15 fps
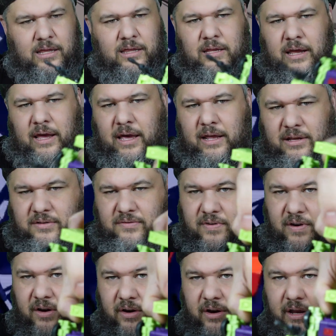the head is
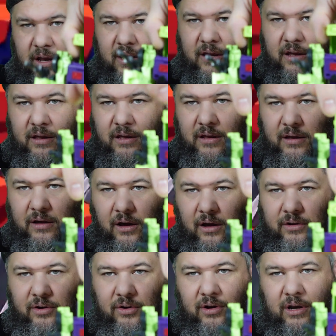very
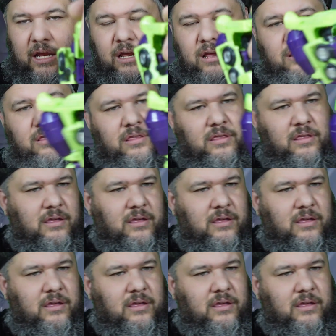underneath.